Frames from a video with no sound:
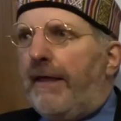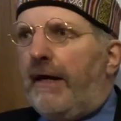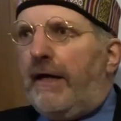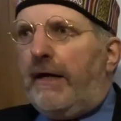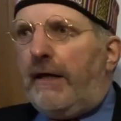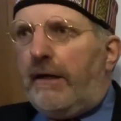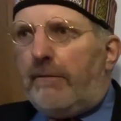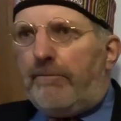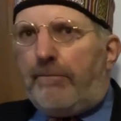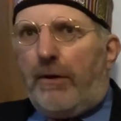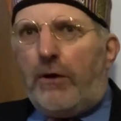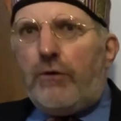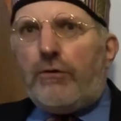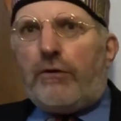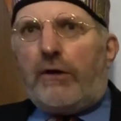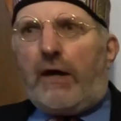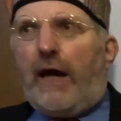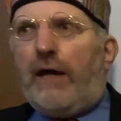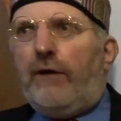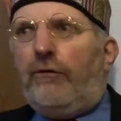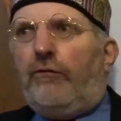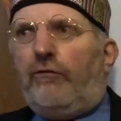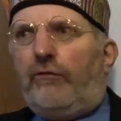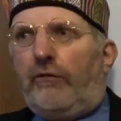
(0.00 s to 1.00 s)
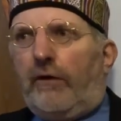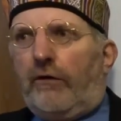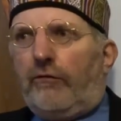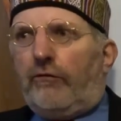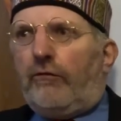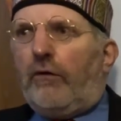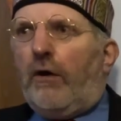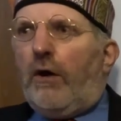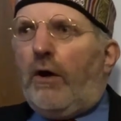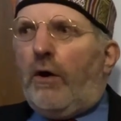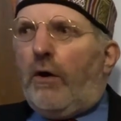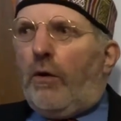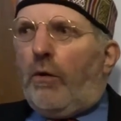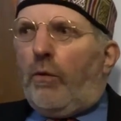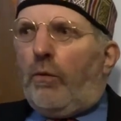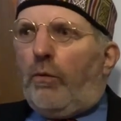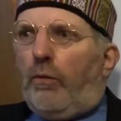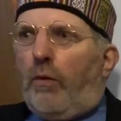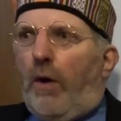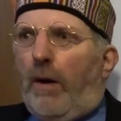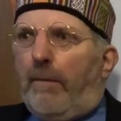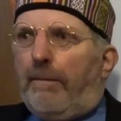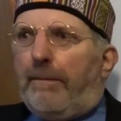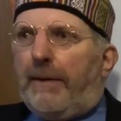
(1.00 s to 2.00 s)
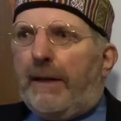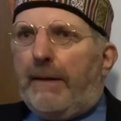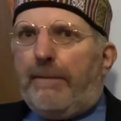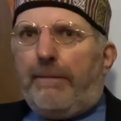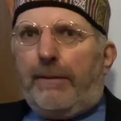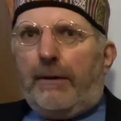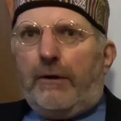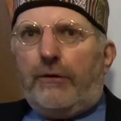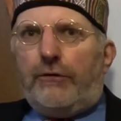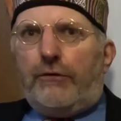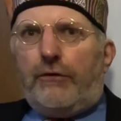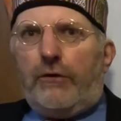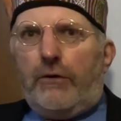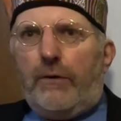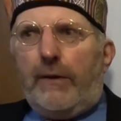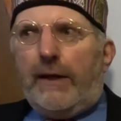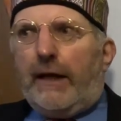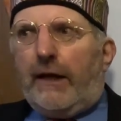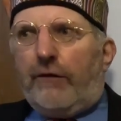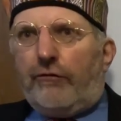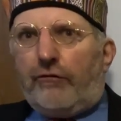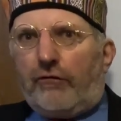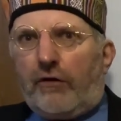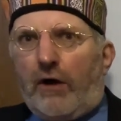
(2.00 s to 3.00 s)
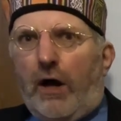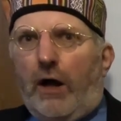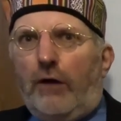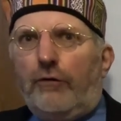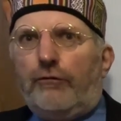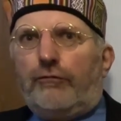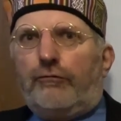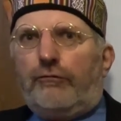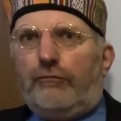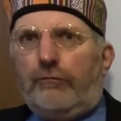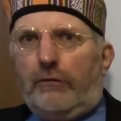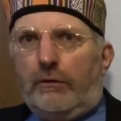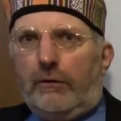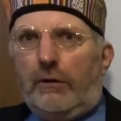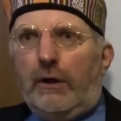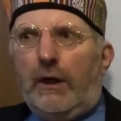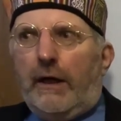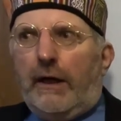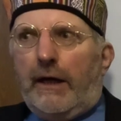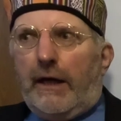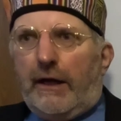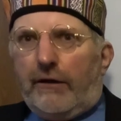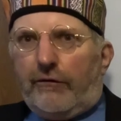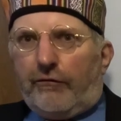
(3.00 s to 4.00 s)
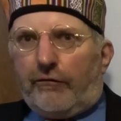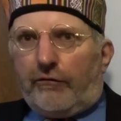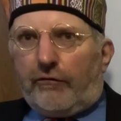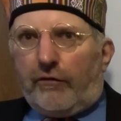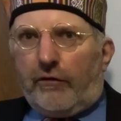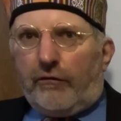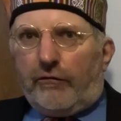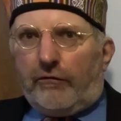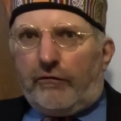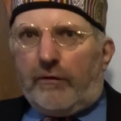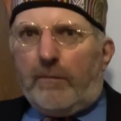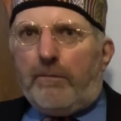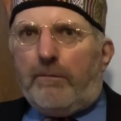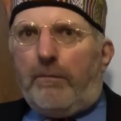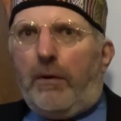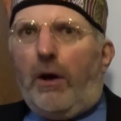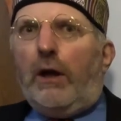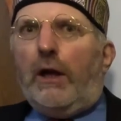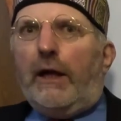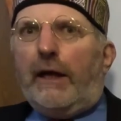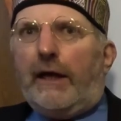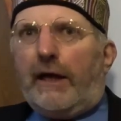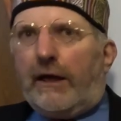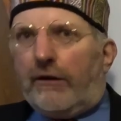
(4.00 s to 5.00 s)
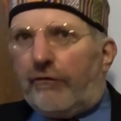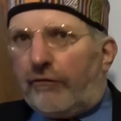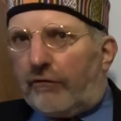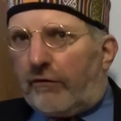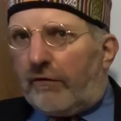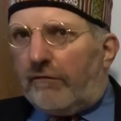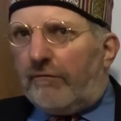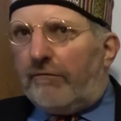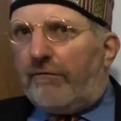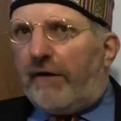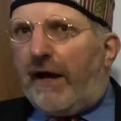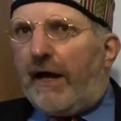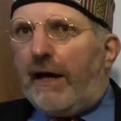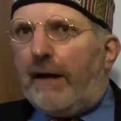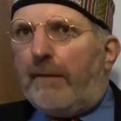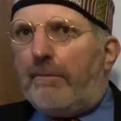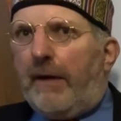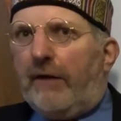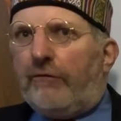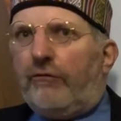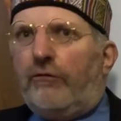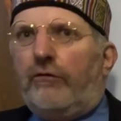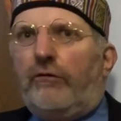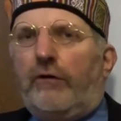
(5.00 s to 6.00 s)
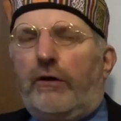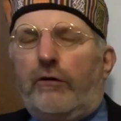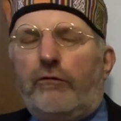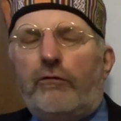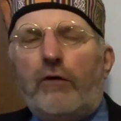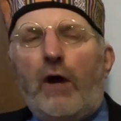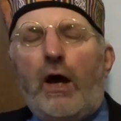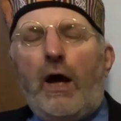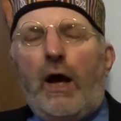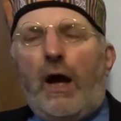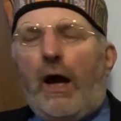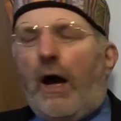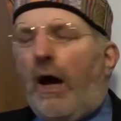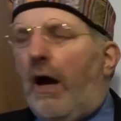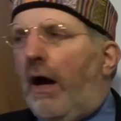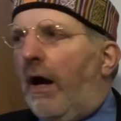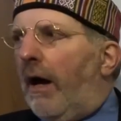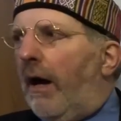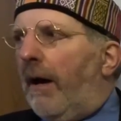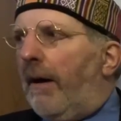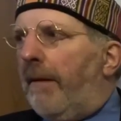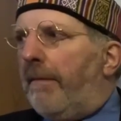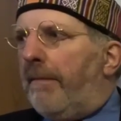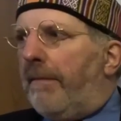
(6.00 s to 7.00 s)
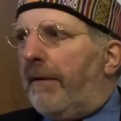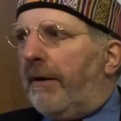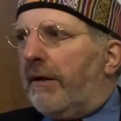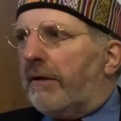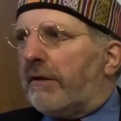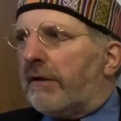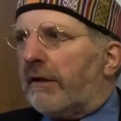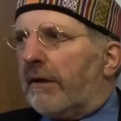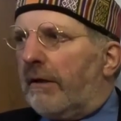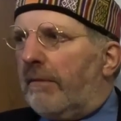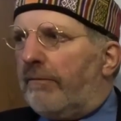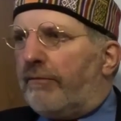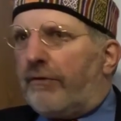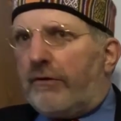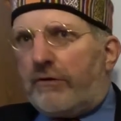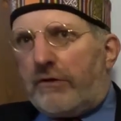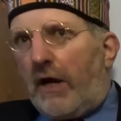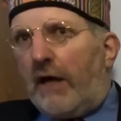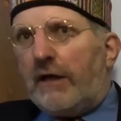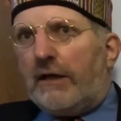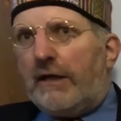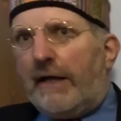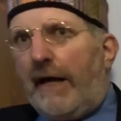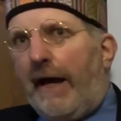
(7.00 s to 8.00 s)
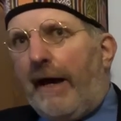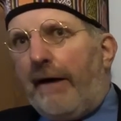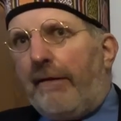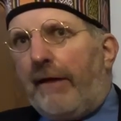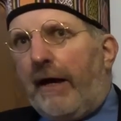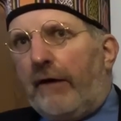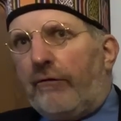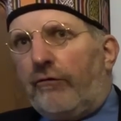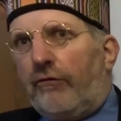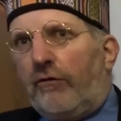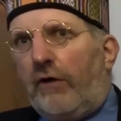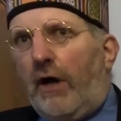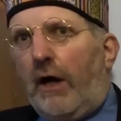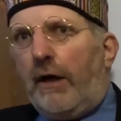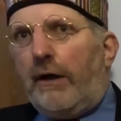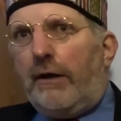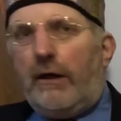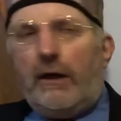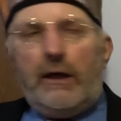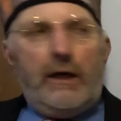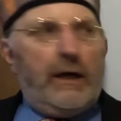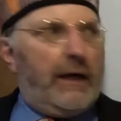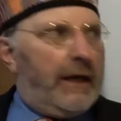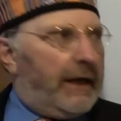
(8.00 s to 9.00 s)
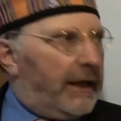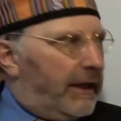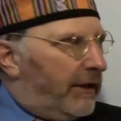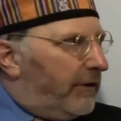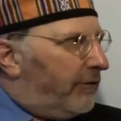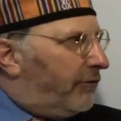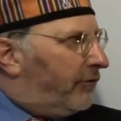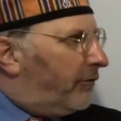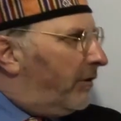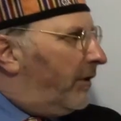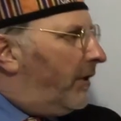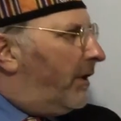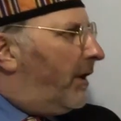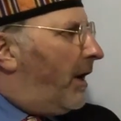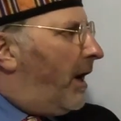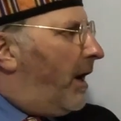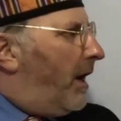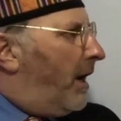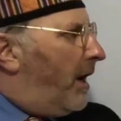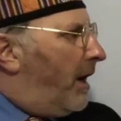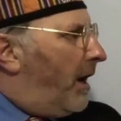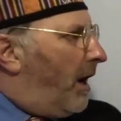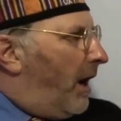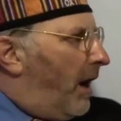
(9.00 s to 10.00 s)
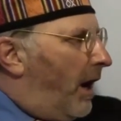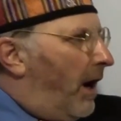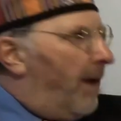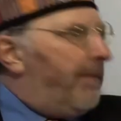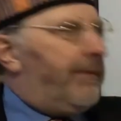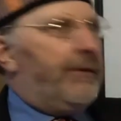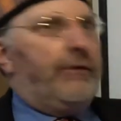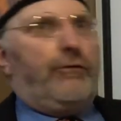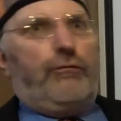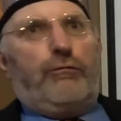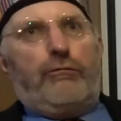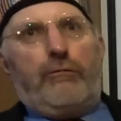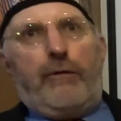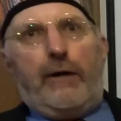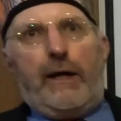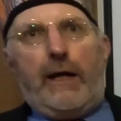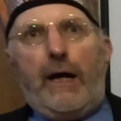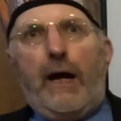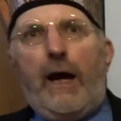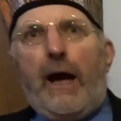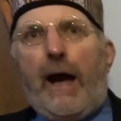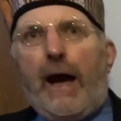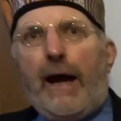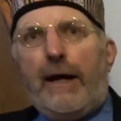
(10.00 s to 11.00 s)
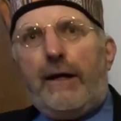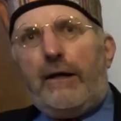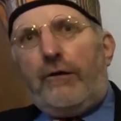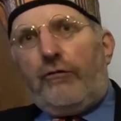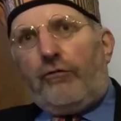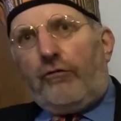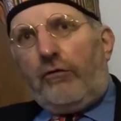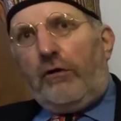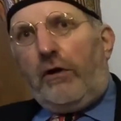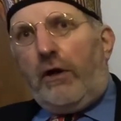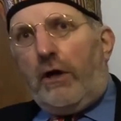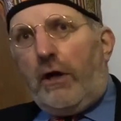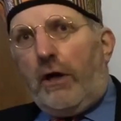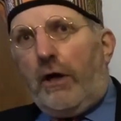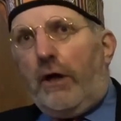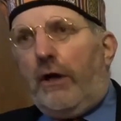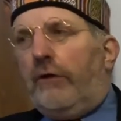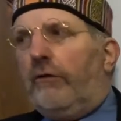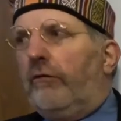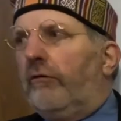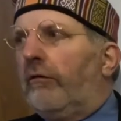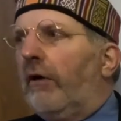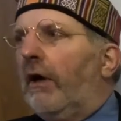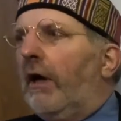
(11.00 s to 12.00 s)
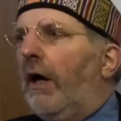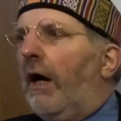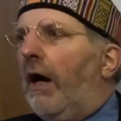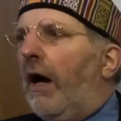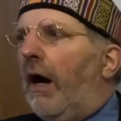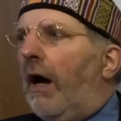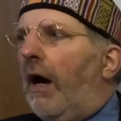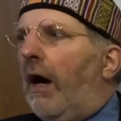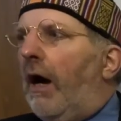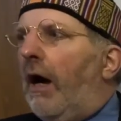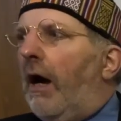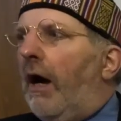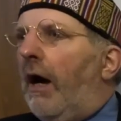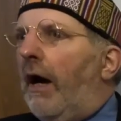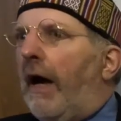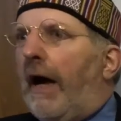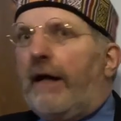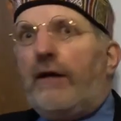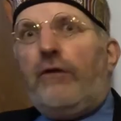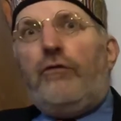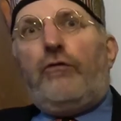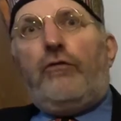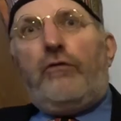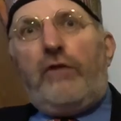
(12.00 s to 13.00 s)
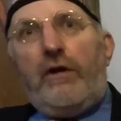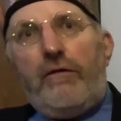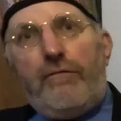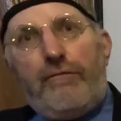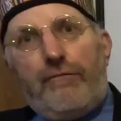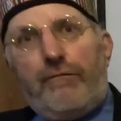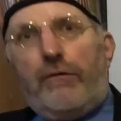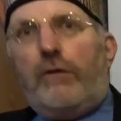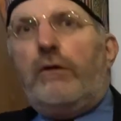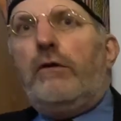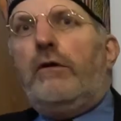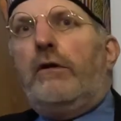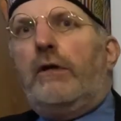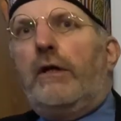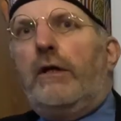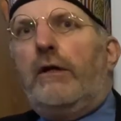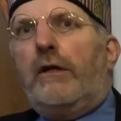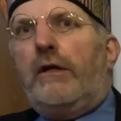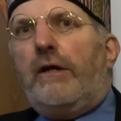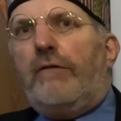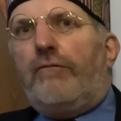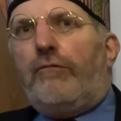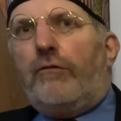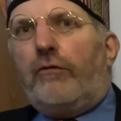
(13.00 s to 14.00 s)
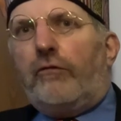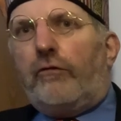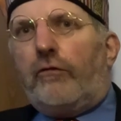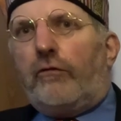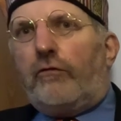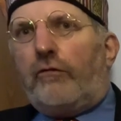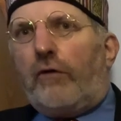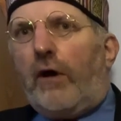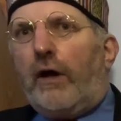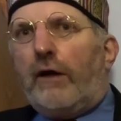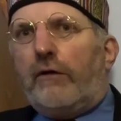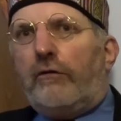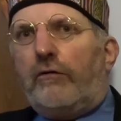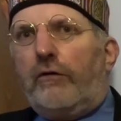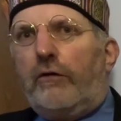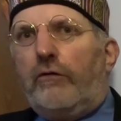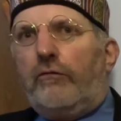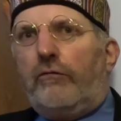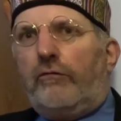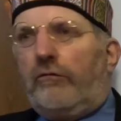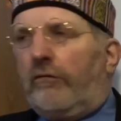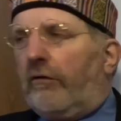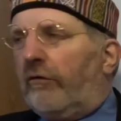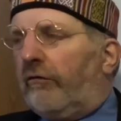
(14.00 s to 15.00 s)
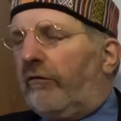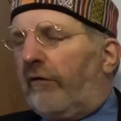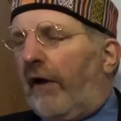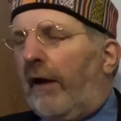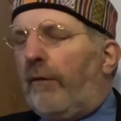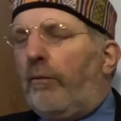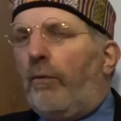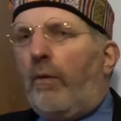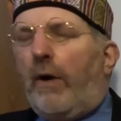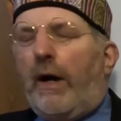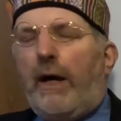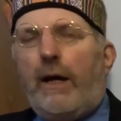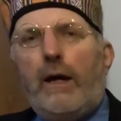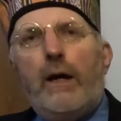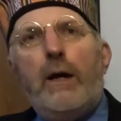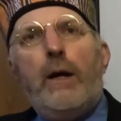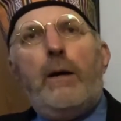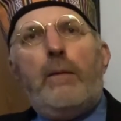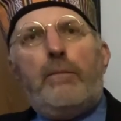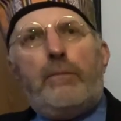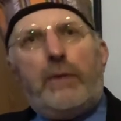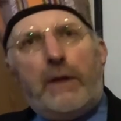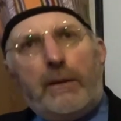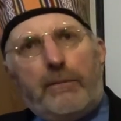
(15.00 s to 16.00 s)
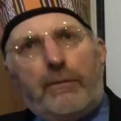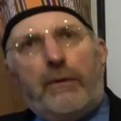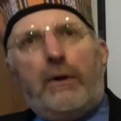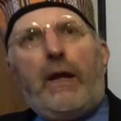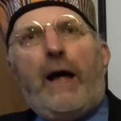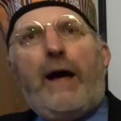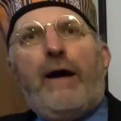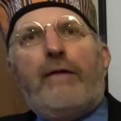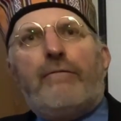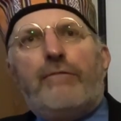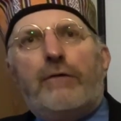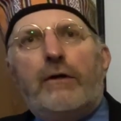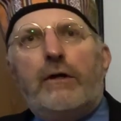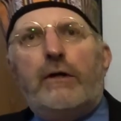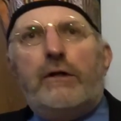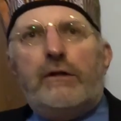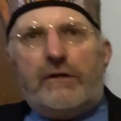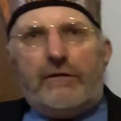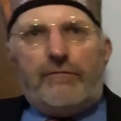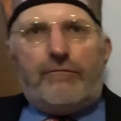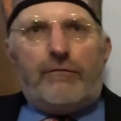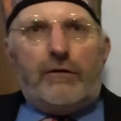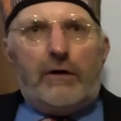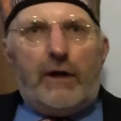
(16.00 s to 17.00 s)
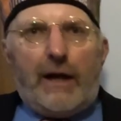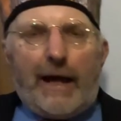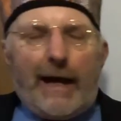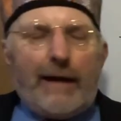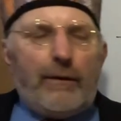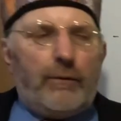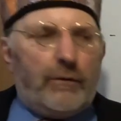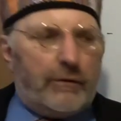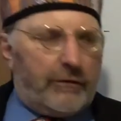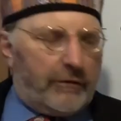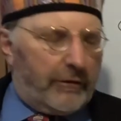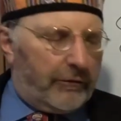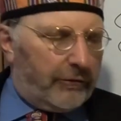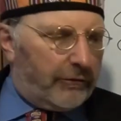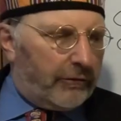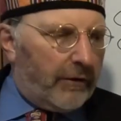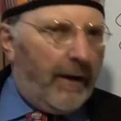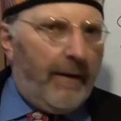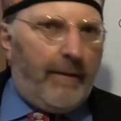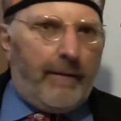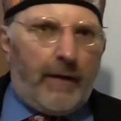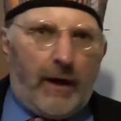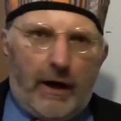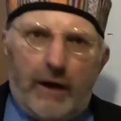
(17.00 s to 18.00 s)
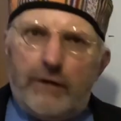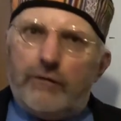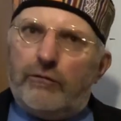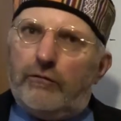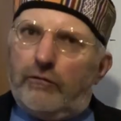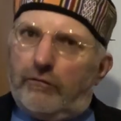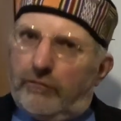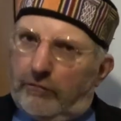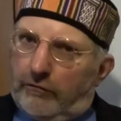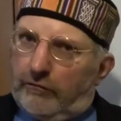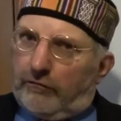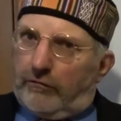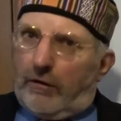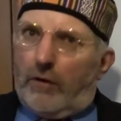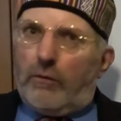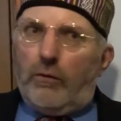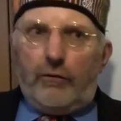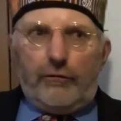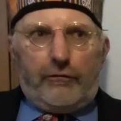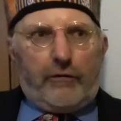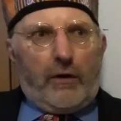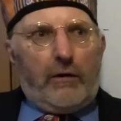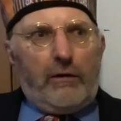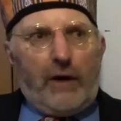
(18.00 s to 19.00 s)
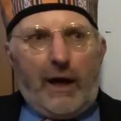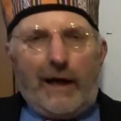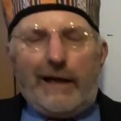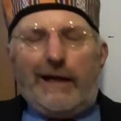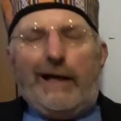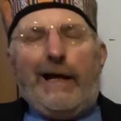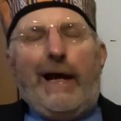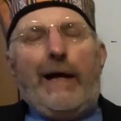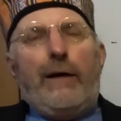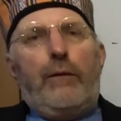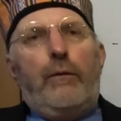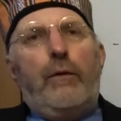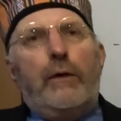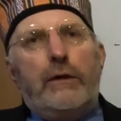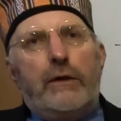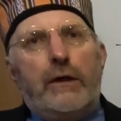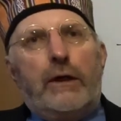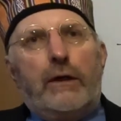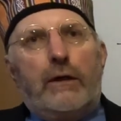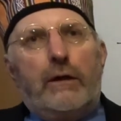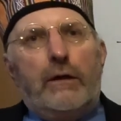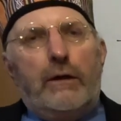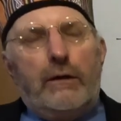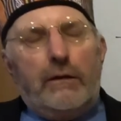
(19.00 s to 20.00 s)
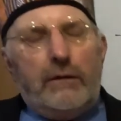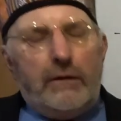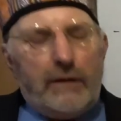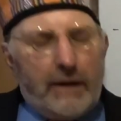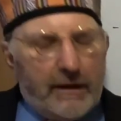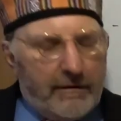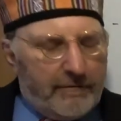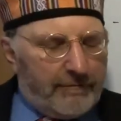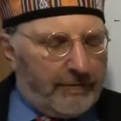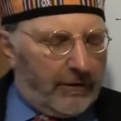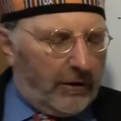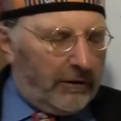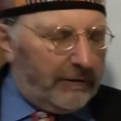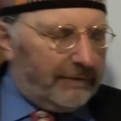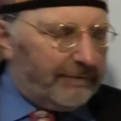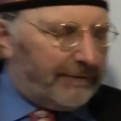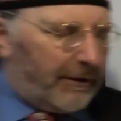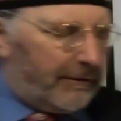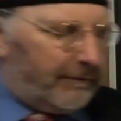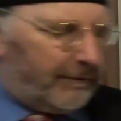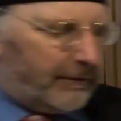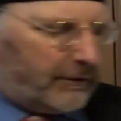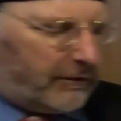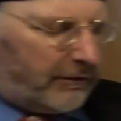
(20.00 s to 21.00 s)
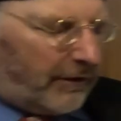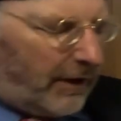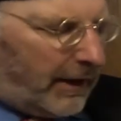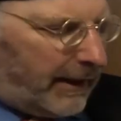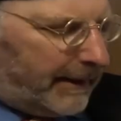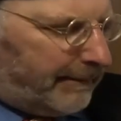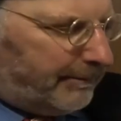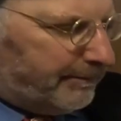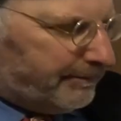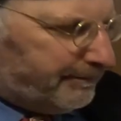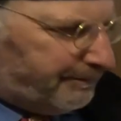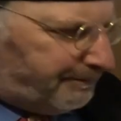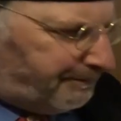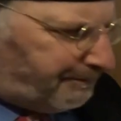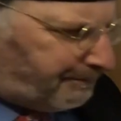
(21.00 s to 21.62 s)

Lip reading: in both cases, what people are doing is cultural, it's symbolic, it's conveying messages, but precisely how that's done is arbitrary and is learned and is different in the different societies, the same way people have different languages. And so also, like language, it can evolve over time.